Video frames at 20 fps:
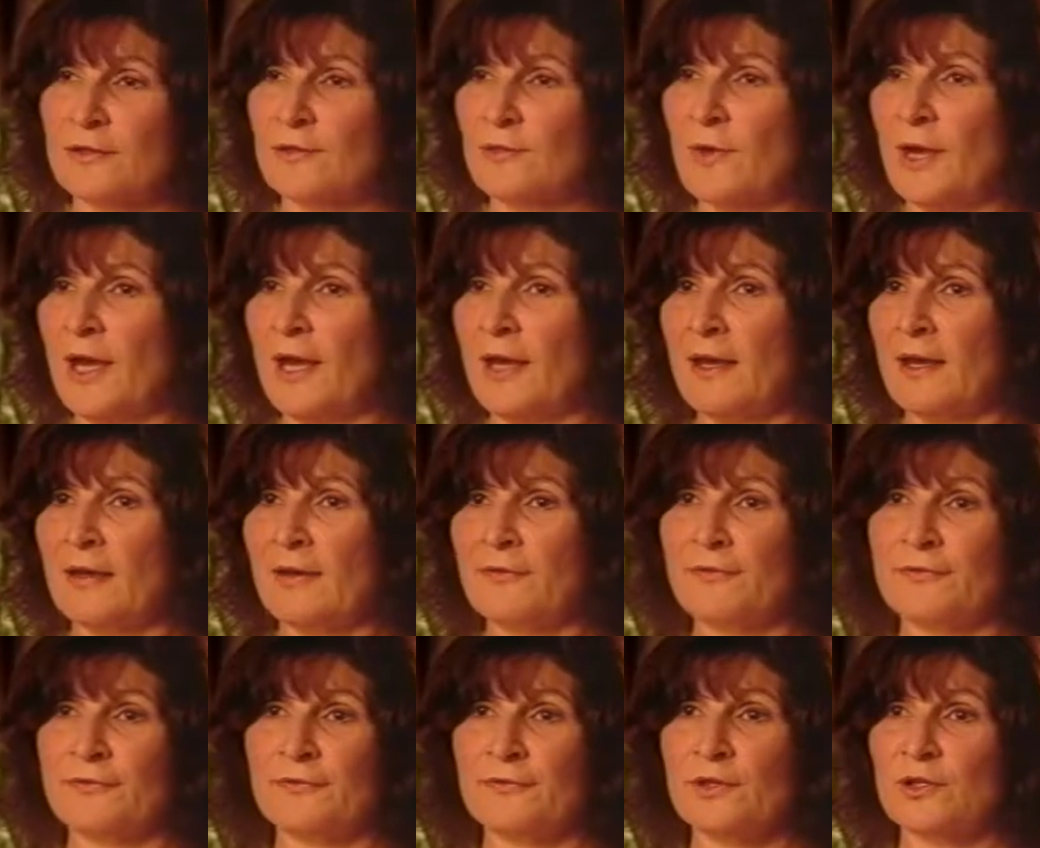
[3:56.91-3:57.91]
You have
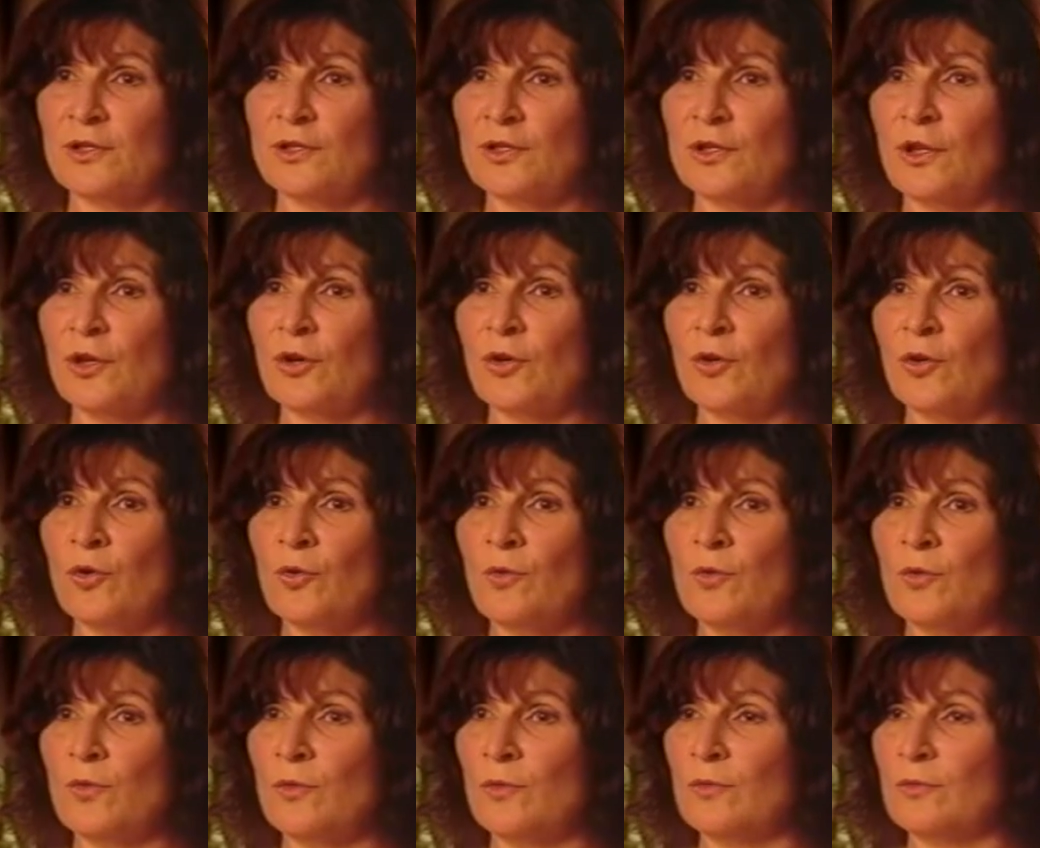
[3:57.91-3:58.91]

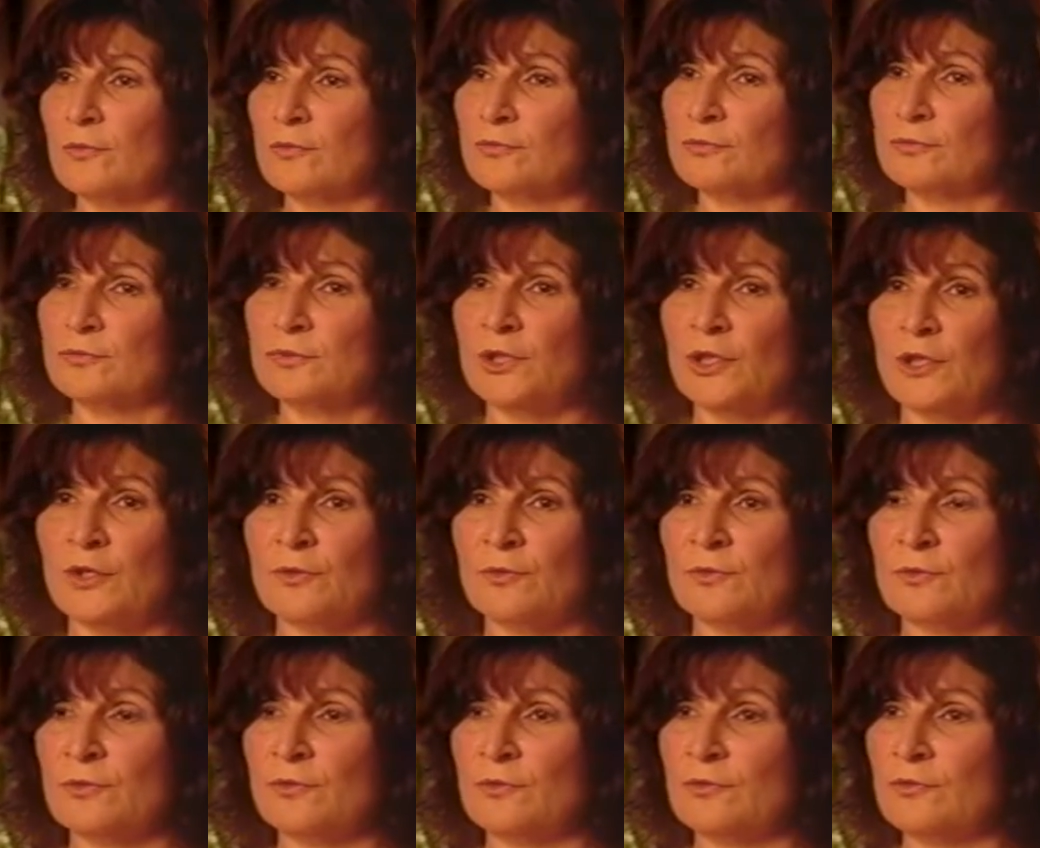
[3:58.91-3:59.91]
no, you
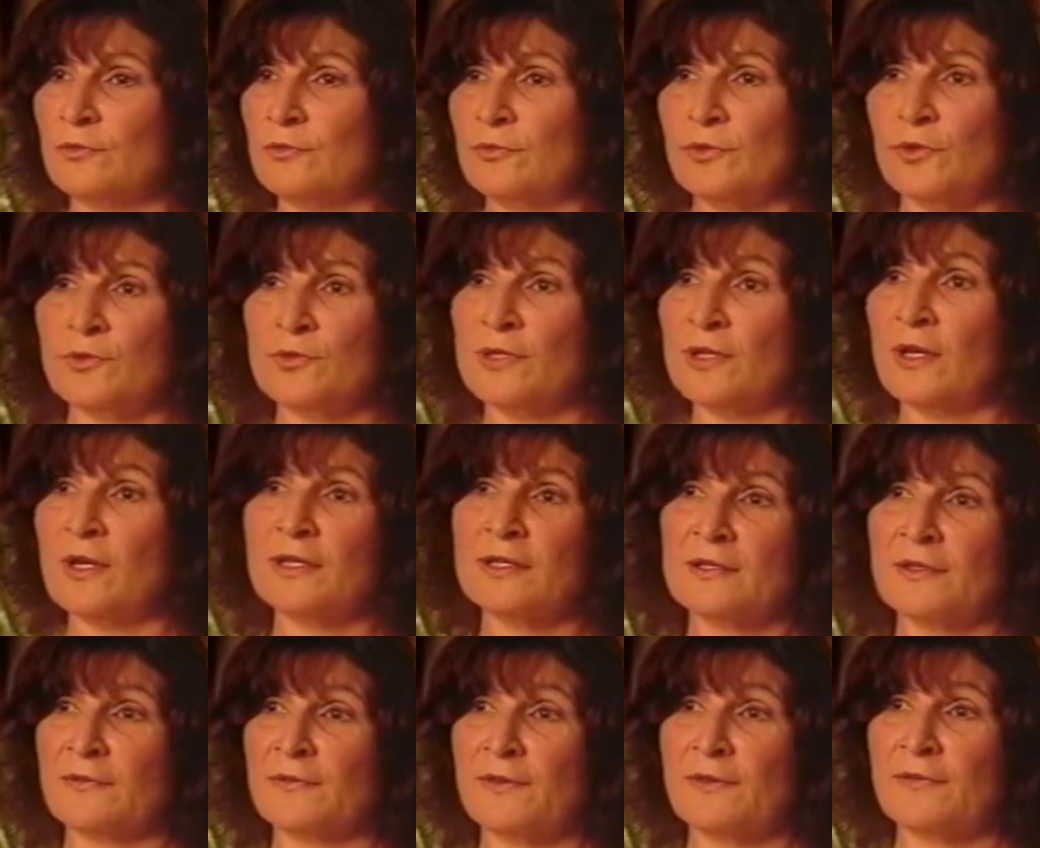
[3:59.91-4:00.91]
know, no
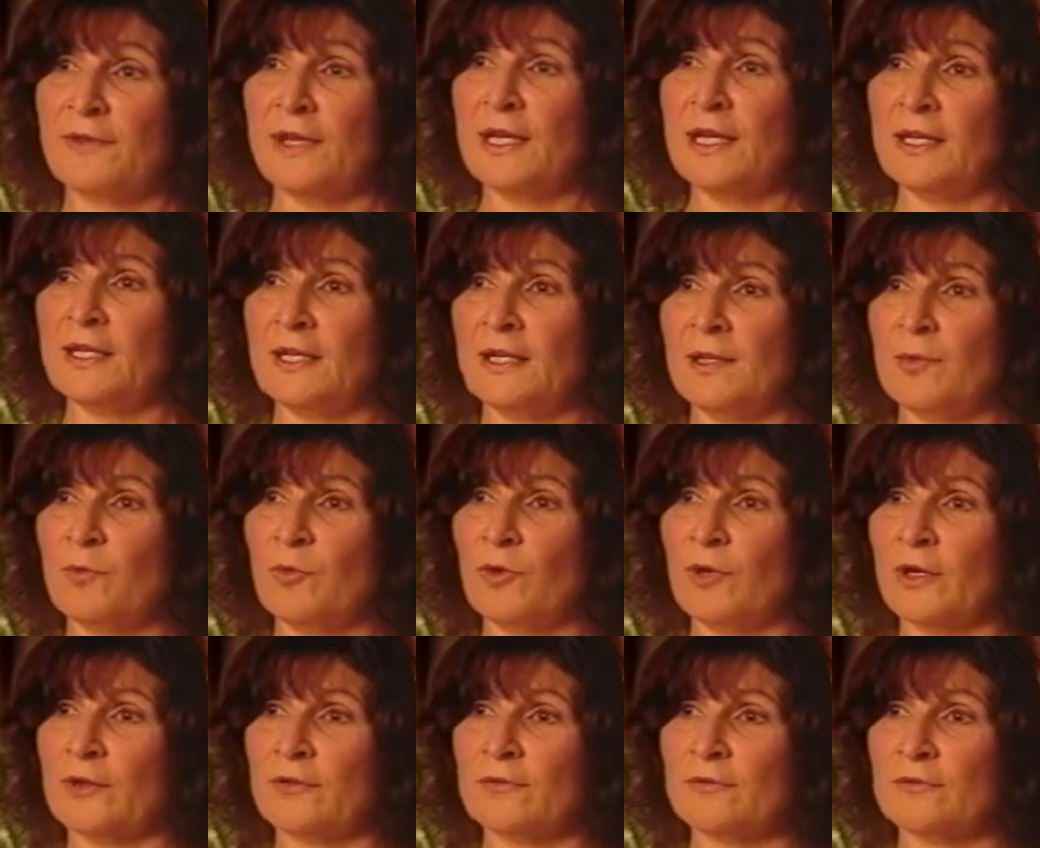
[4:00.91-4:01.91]
signs of the vein
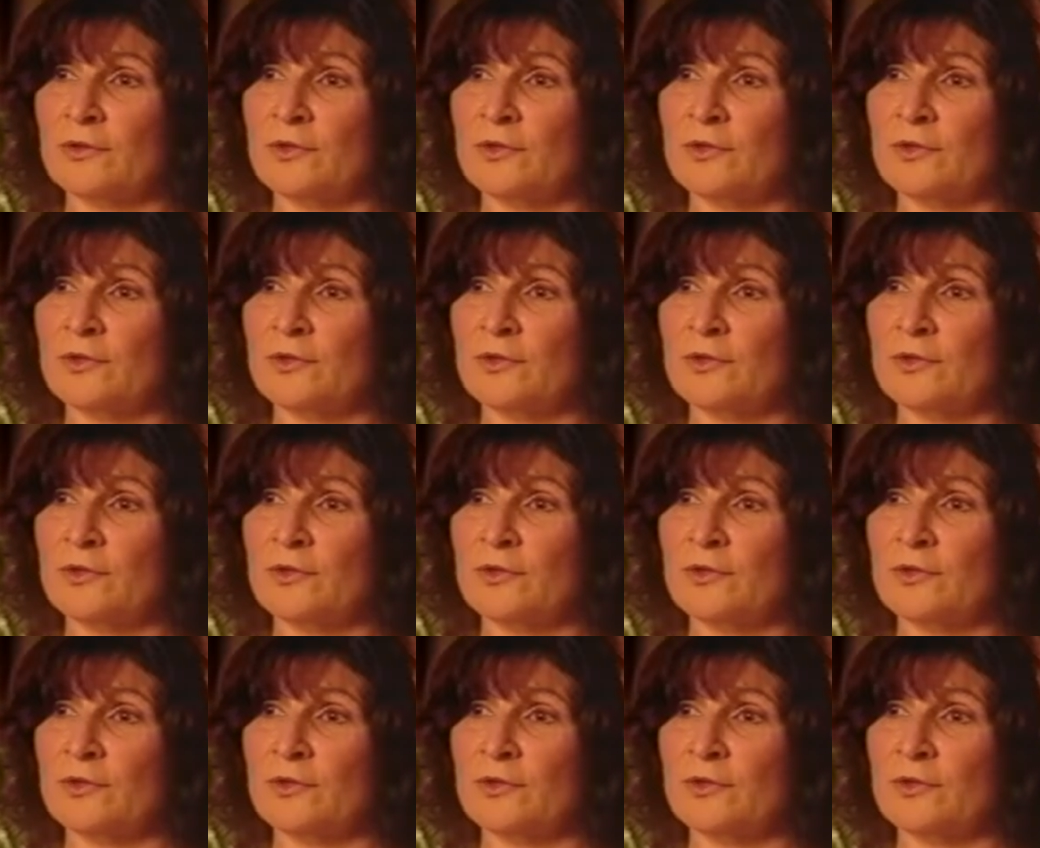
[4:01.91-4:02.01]
anymore.